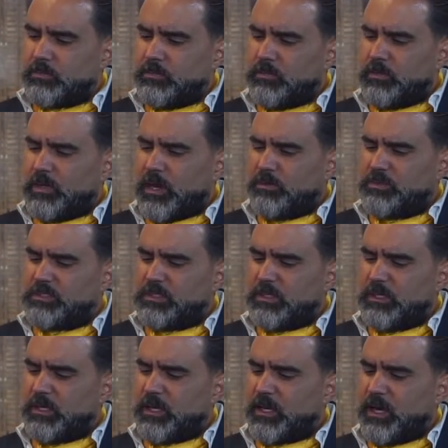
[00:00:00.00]
When I was in
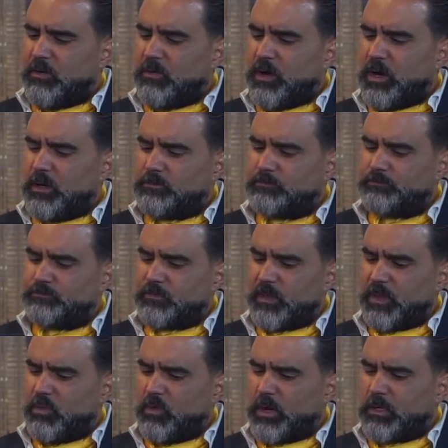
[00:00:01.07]
Nicaragua
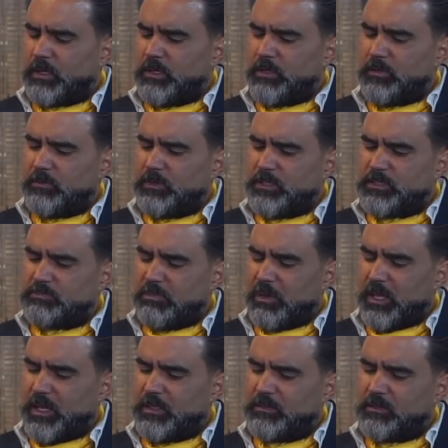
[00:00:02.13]
working on this
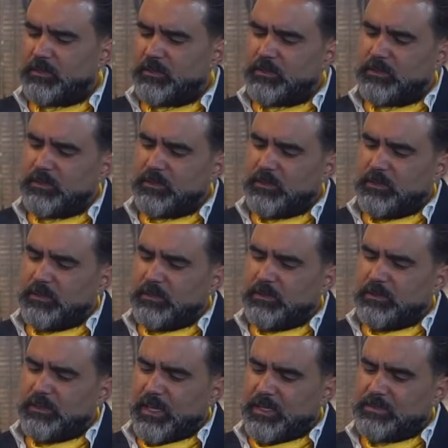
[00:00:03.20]
blend,
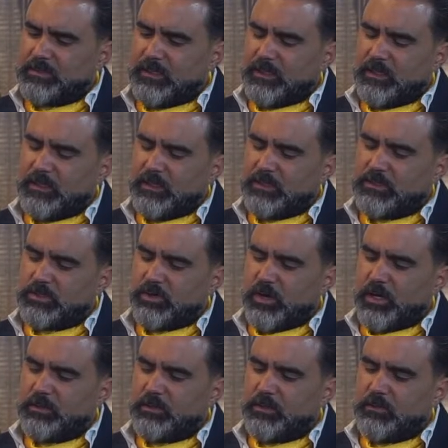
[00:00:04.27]
testing and
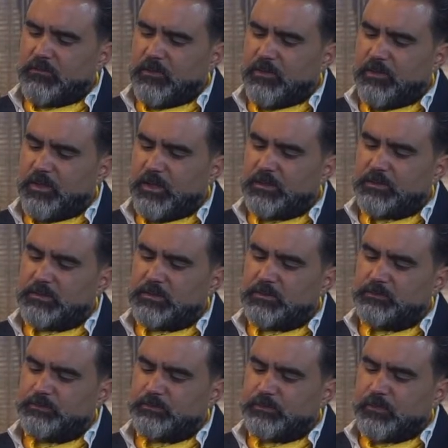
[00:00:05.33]
trying the different things,
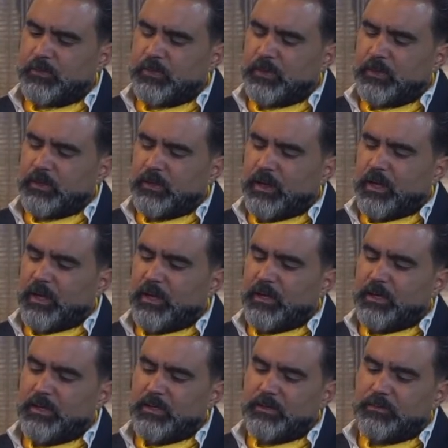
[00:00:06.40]

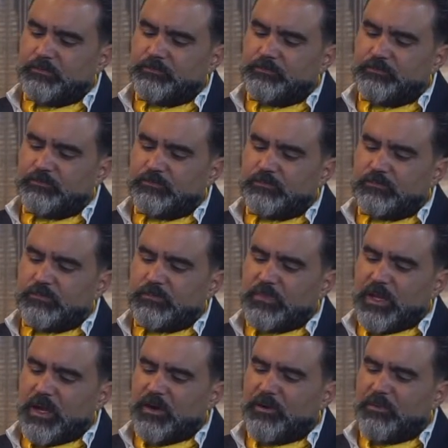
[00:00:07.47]
I
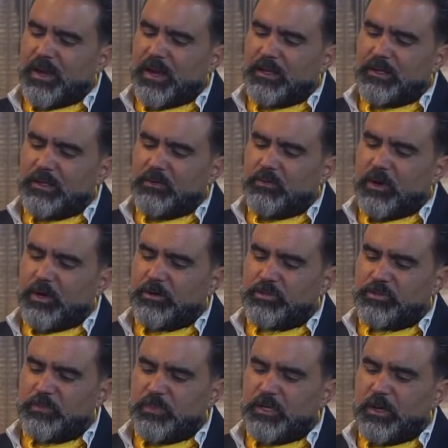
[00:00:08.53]
automatically wanted to
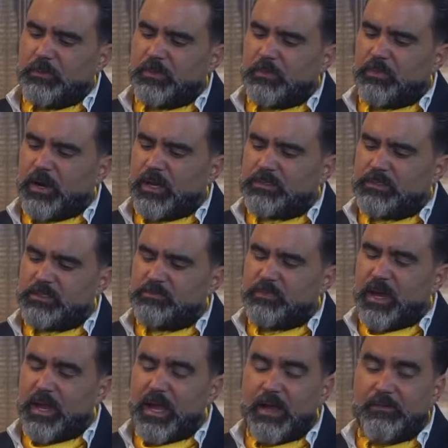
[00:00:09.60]
speed up the process
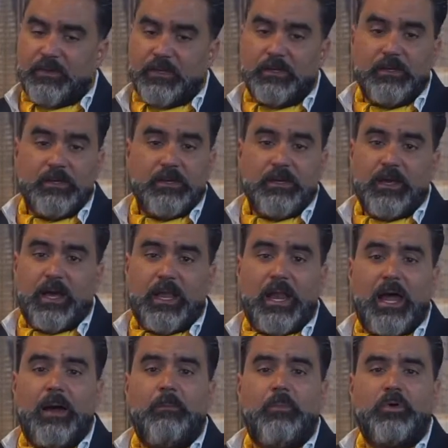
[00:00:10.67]
by having a
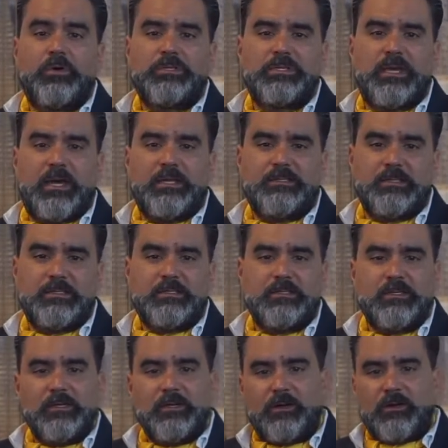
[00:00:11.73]
lot more sizes
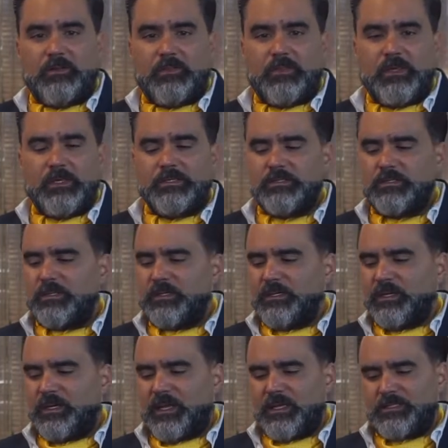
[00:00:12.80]
on this,
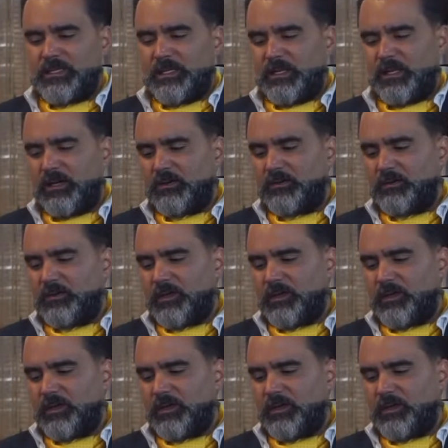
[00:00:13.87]
and I said no,